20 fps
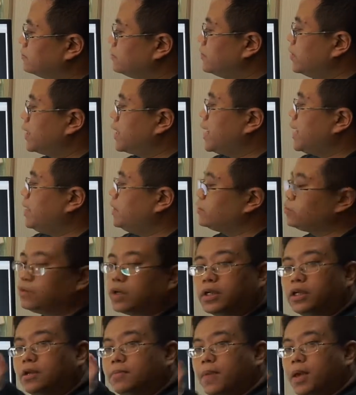Okay, it's
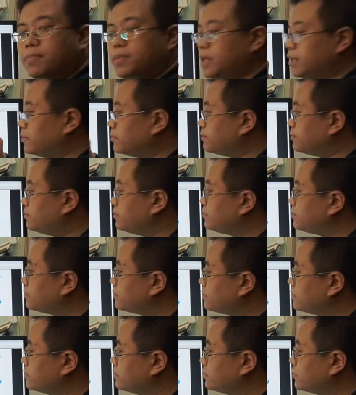running the mapping.
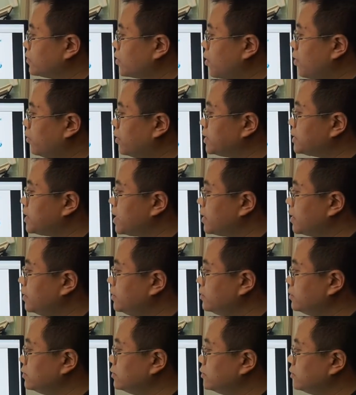Hold a second.